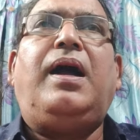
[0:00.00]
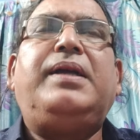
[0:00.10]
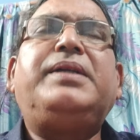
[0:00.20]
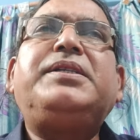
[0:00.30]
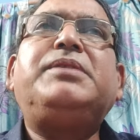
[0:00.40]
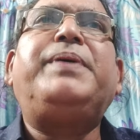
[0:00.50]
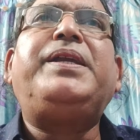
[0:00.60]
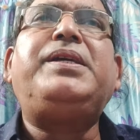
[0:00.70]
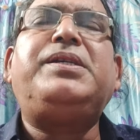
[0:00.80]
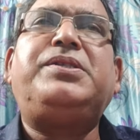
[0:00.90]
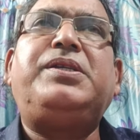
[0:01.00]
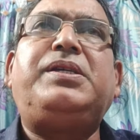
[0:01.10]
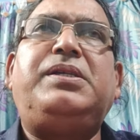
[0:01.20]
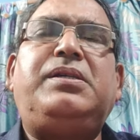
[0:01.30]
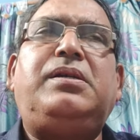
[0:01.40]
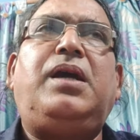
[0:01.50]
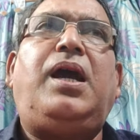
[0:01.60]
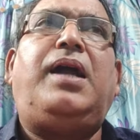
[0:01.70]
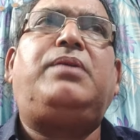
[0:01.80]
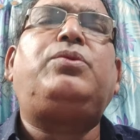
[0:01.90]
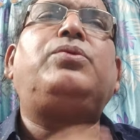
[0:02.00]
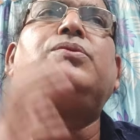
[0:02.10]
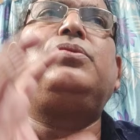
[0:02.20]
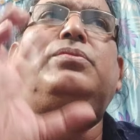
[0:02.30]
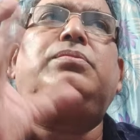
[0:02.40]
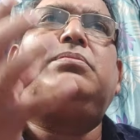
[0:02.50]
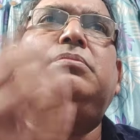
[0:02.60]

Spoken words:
it is very easy to